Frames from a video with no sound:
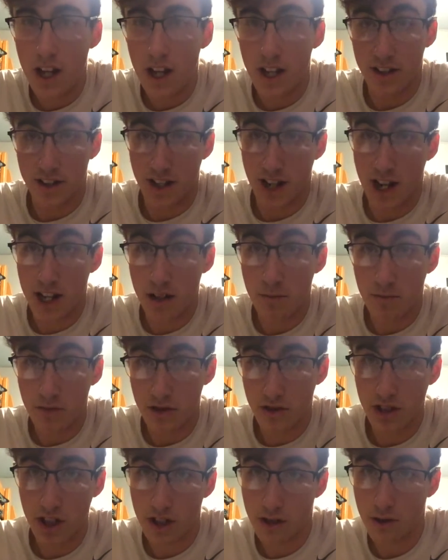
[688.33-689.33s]
It's
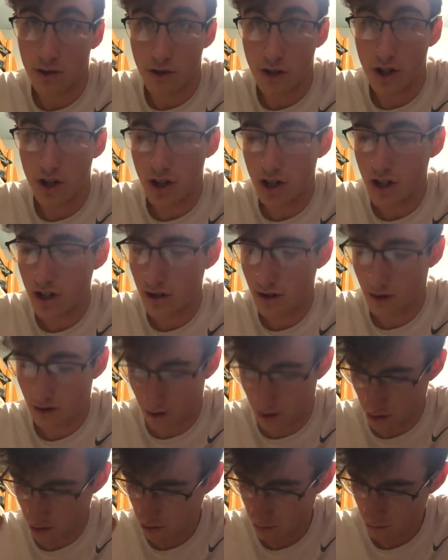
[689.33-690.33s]
80% nutrition,
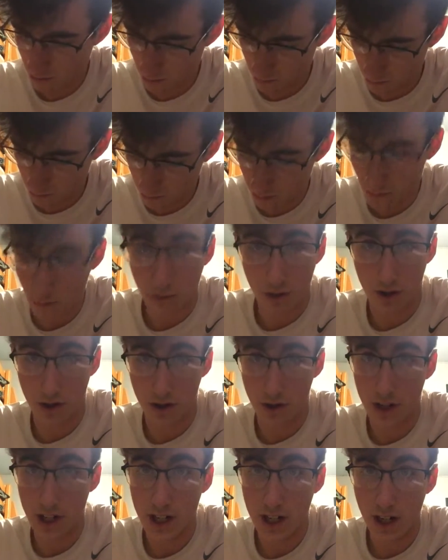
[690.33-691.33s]
so what
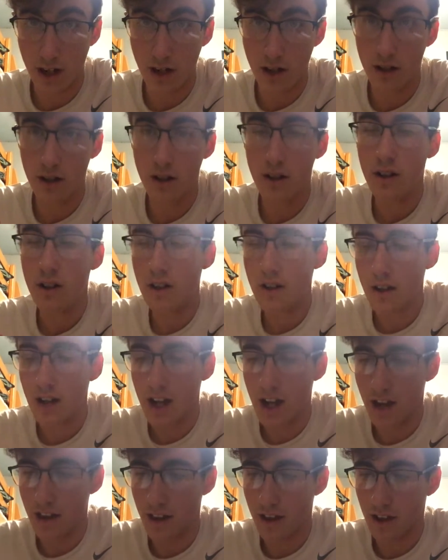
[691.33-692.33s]
you're eating,
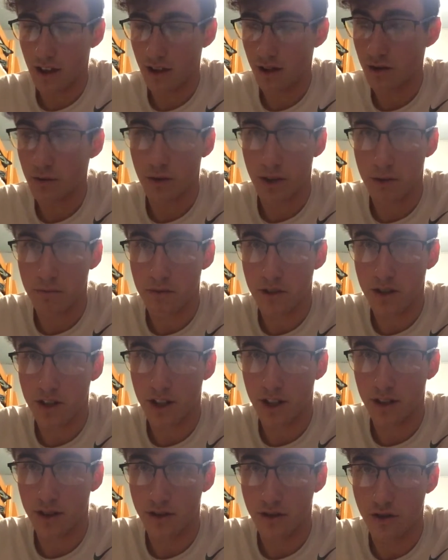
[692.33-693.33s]
and then
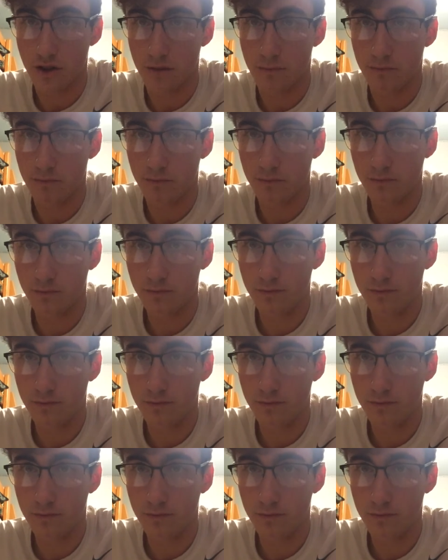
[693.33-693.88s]
20% in the gym.